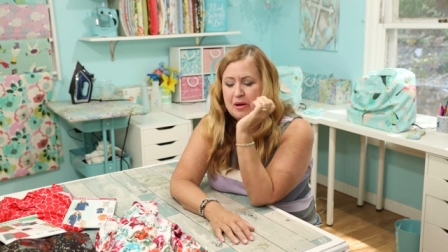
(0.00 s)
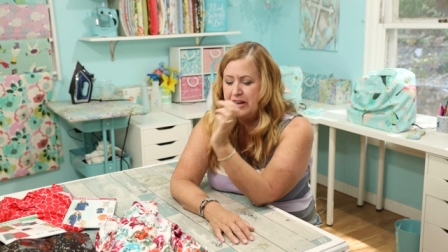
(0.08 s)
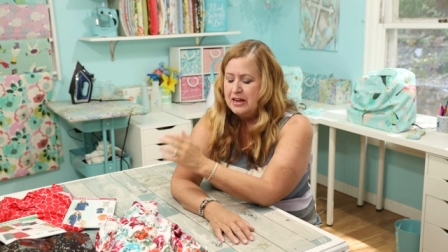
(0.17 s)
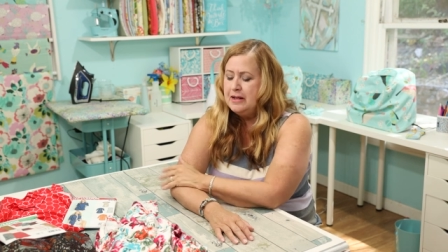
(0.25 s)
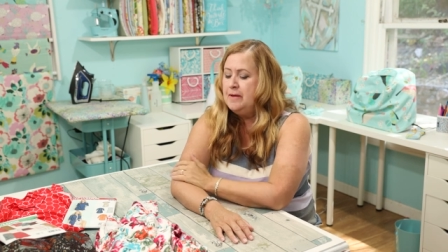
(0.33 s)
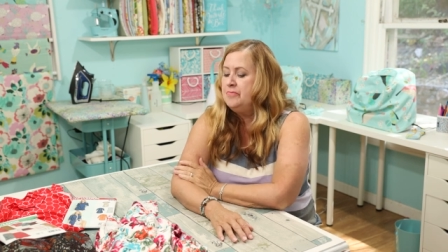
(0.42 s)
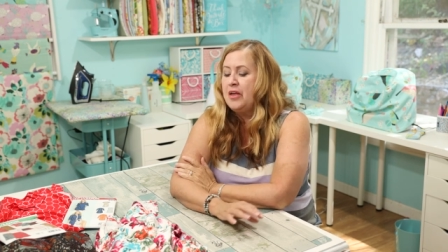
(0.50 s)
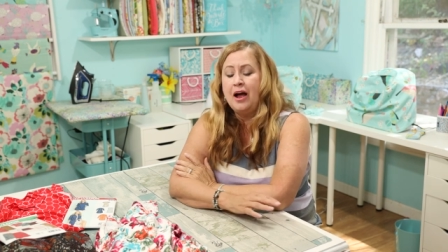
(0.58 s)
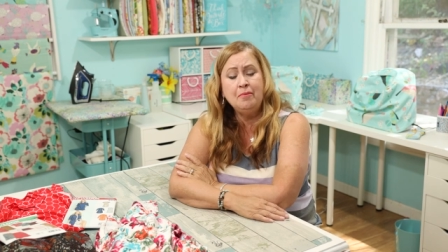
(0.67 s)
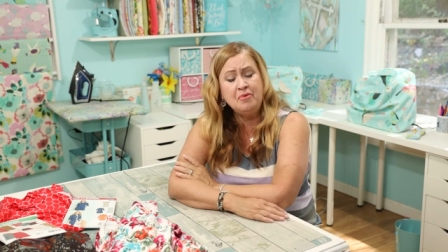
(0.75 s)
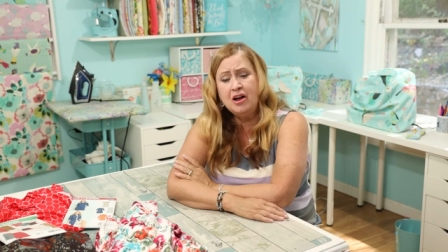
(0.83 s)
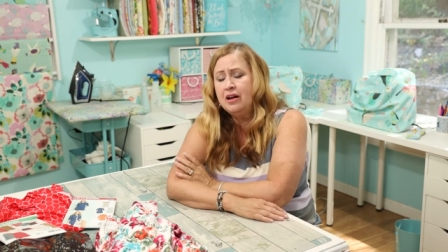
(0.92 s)
But
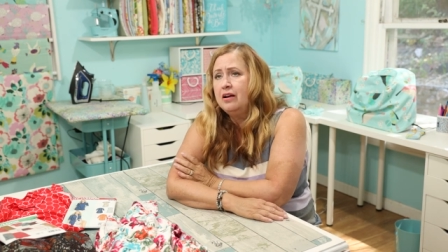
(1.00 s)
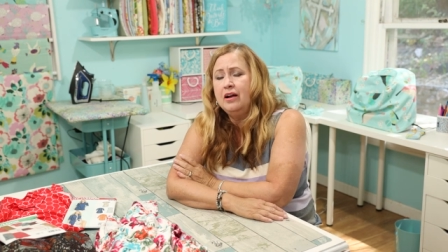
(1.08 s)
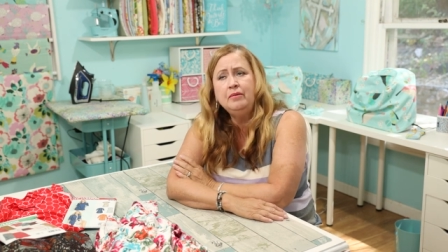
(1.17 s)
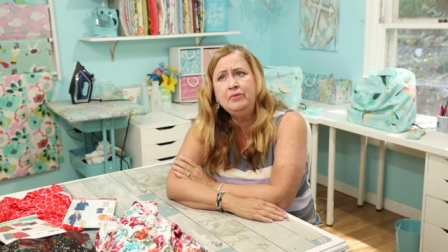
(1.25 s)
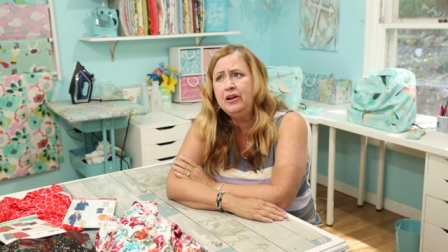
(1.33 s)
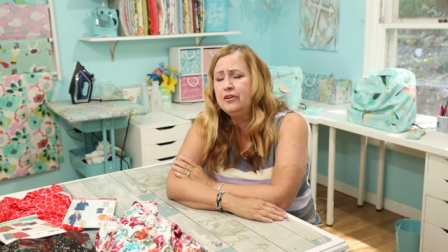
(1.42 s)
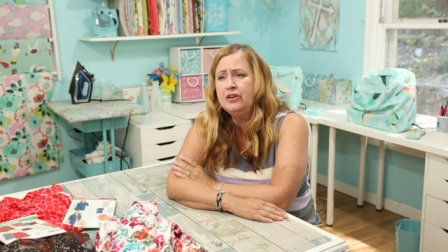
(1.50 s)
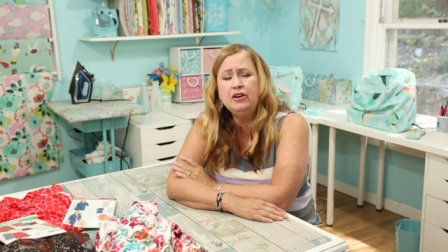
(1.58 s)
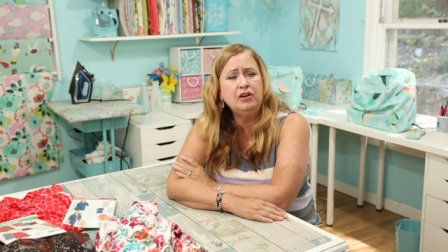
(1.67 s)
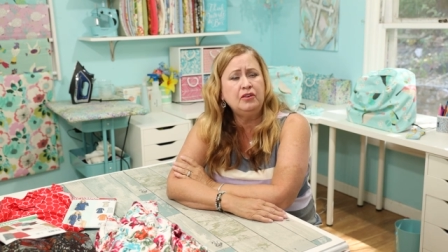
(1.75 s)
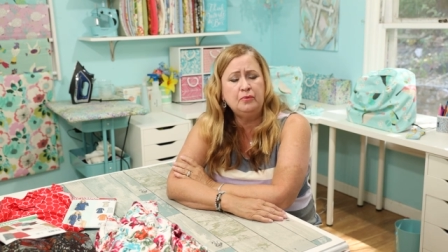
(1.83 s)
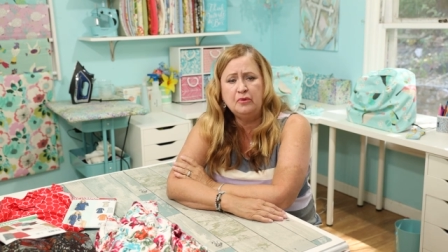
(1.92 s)
I'm not I'm not
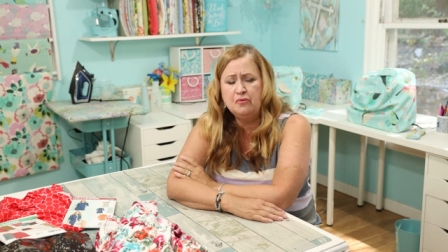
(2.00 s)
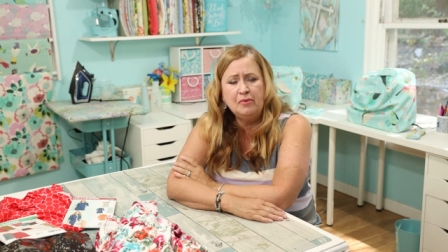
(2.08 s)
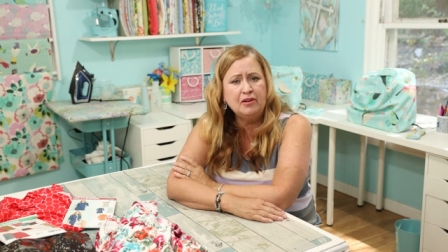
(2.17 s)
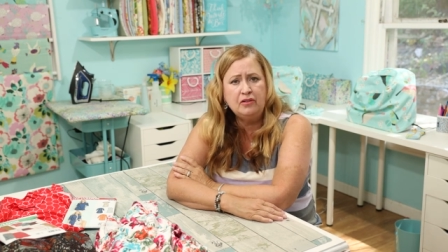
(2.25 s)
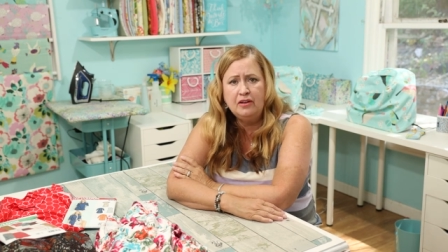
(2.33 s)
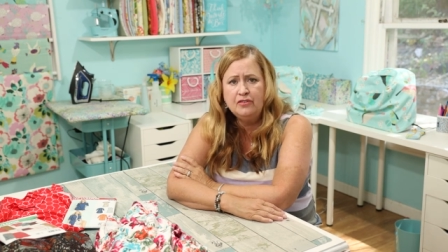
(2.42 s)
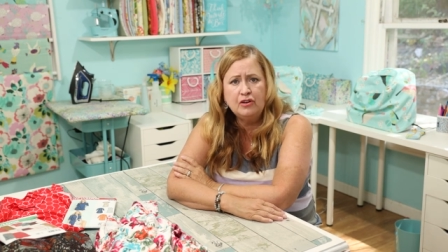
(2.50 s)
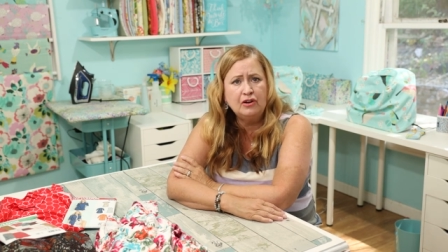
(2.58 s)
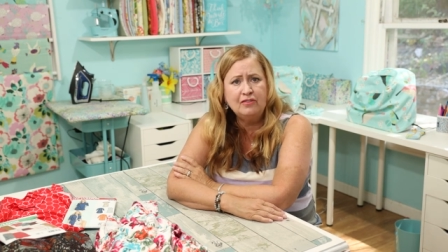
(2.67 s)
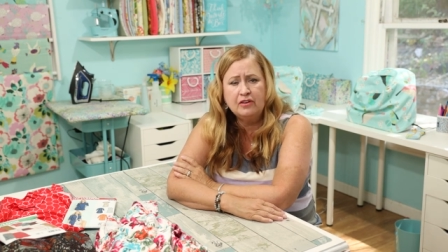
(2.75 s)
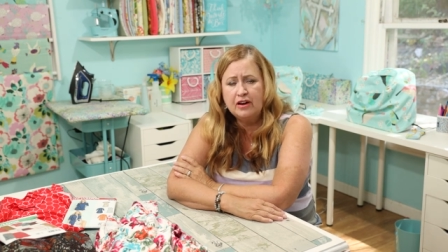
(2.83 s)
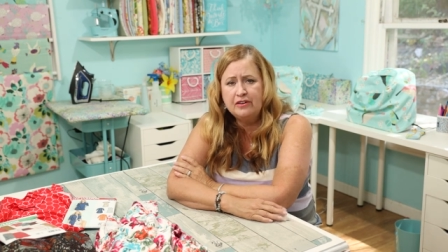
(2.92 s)
gonna go switch my closet
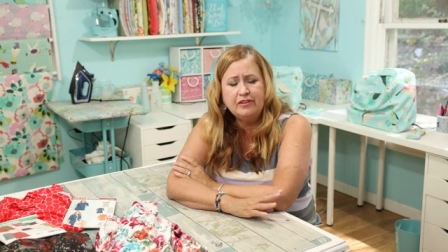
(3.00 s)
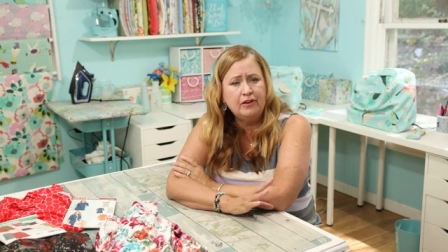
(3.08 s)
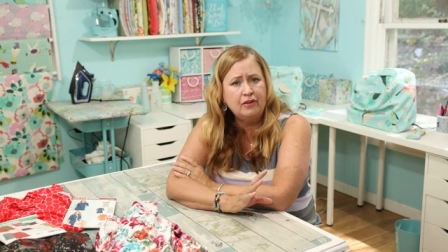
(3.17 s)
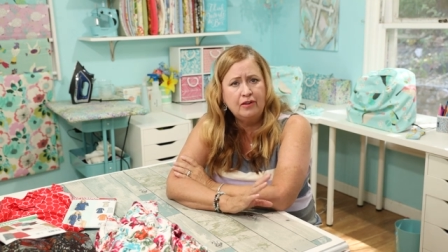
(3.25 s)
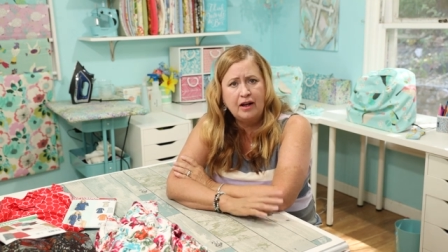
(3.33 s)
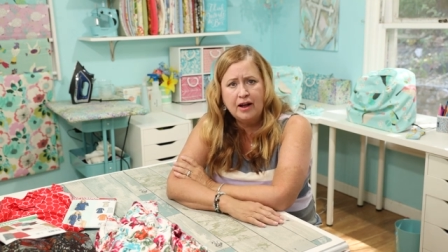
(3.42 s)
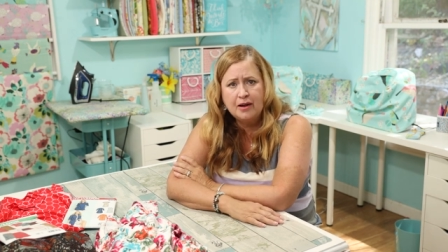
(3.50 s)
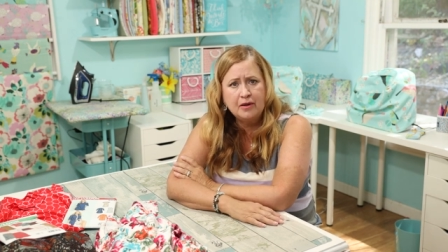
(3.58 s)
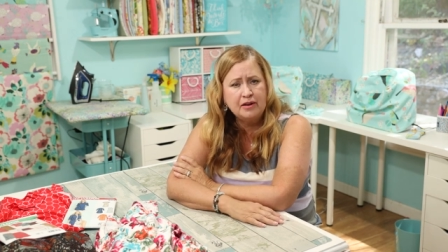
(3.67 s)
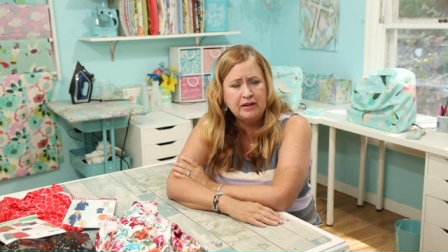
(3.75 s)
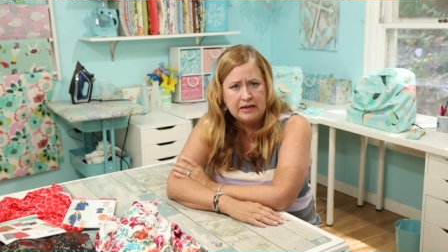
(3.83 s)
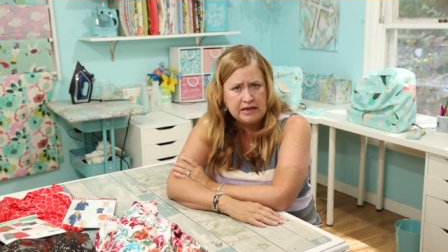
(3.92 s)
over until
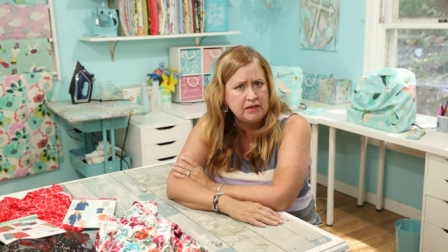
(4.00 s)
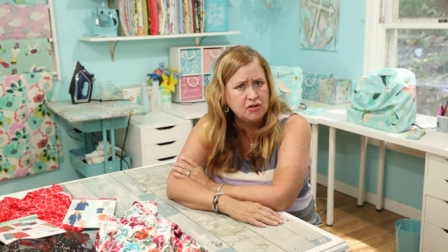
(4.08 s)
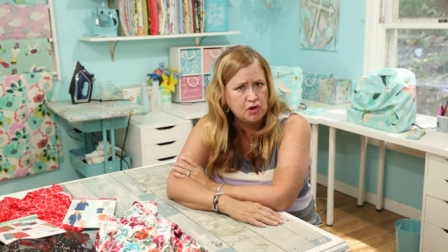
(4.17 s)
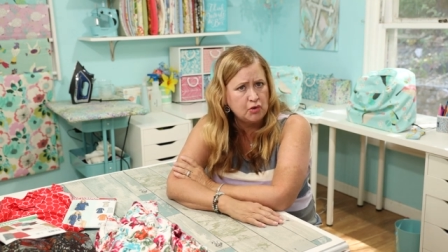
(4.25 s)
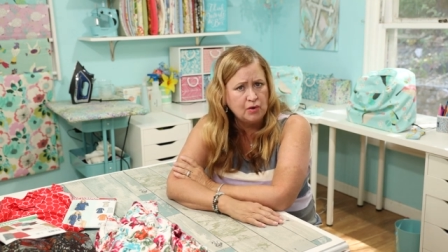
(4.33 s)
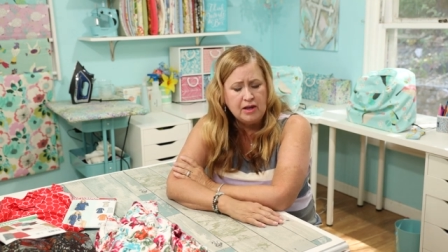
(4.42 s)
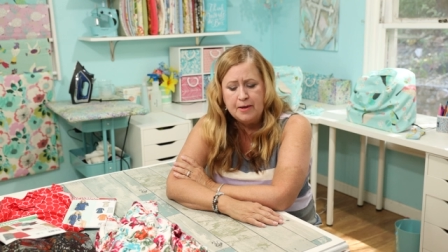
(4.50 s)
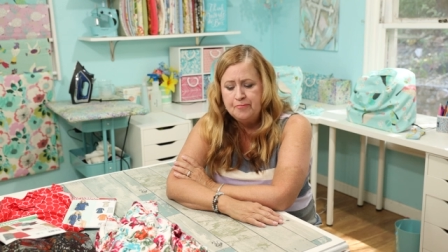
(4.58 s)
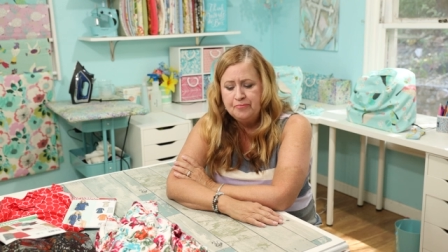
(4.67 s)
I need to,